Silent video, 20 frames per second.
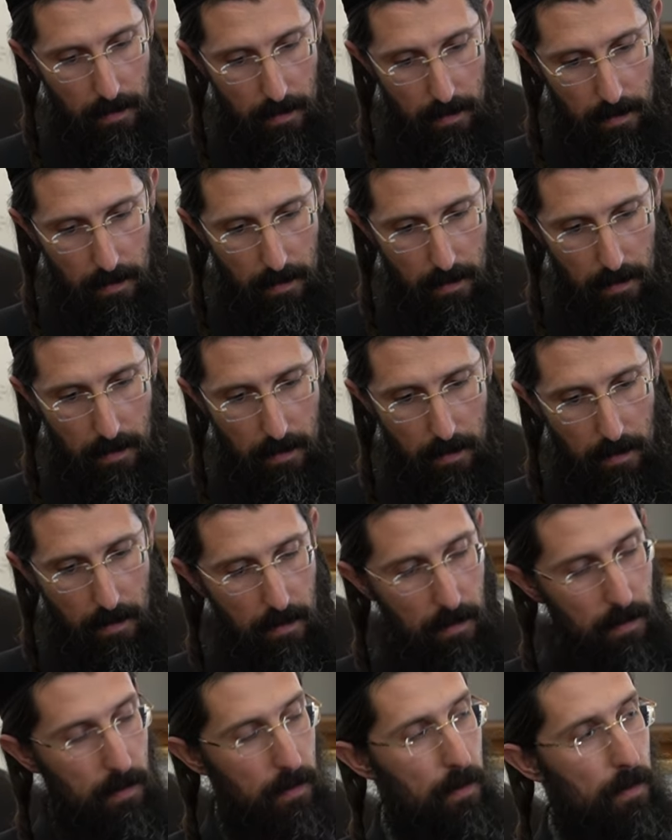
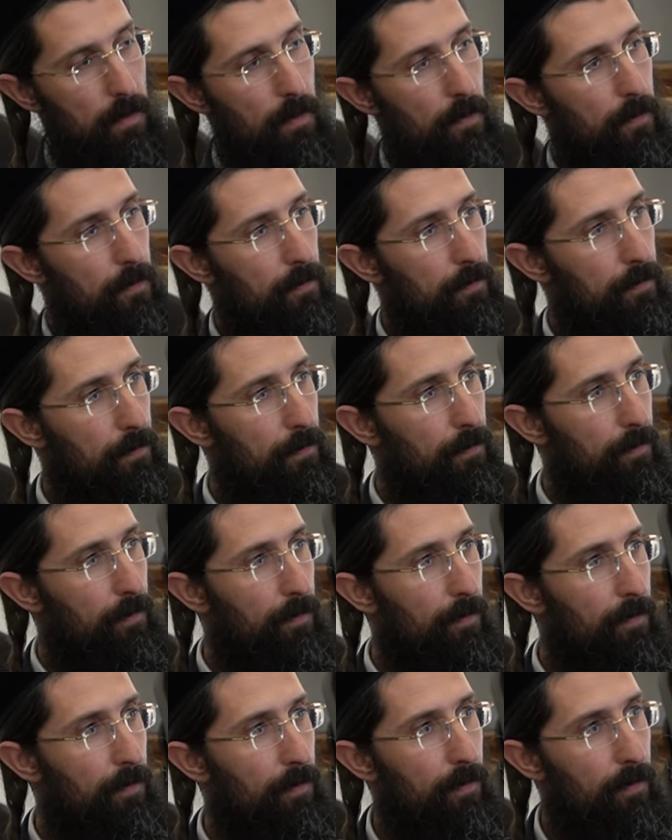
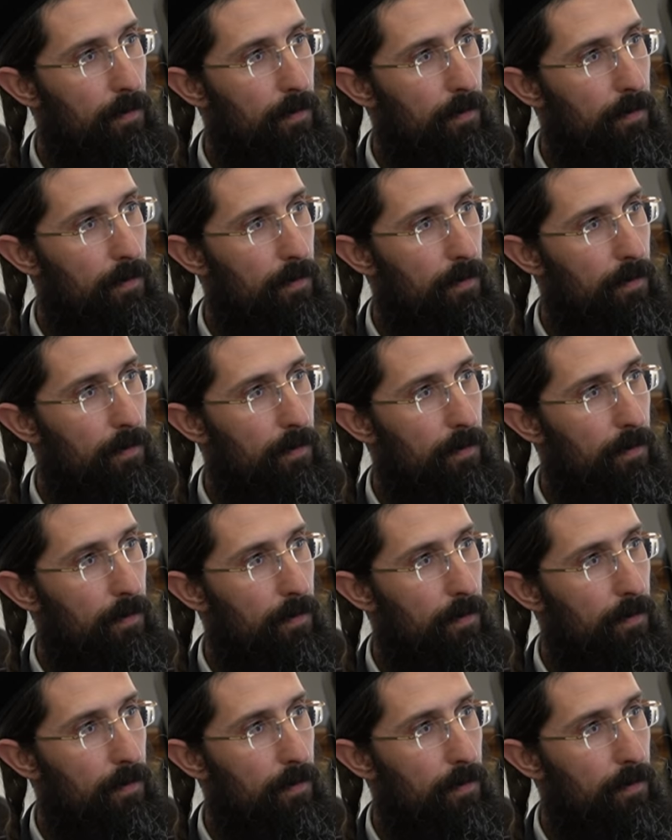(silence)